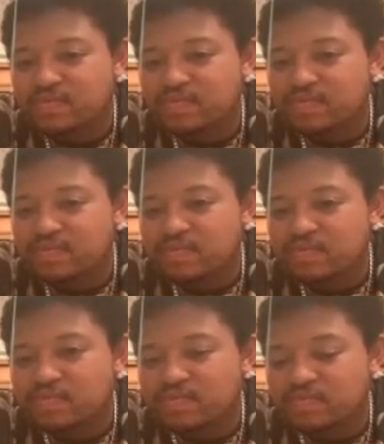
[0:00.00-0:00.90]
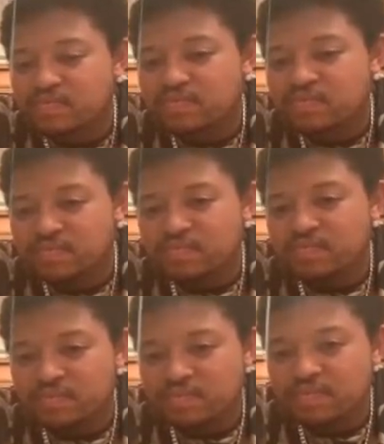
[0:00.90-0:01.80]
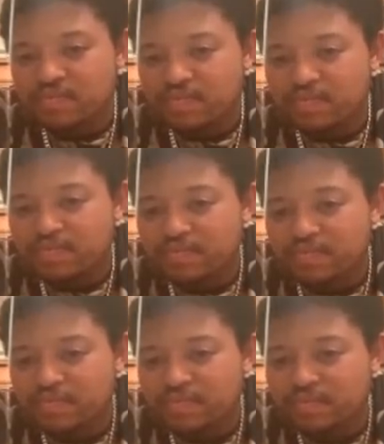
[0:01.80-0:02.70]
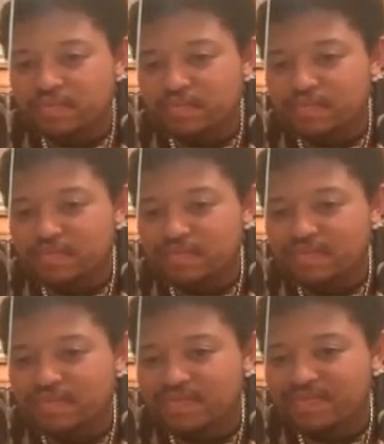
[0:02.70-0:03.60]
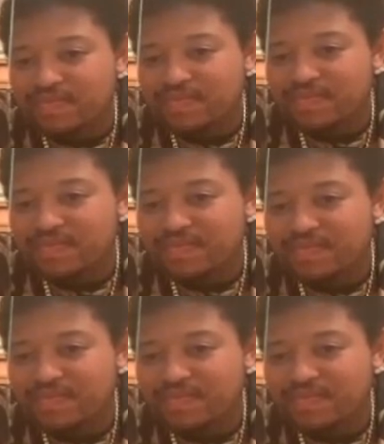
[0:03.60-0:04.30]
The person shown says nothing.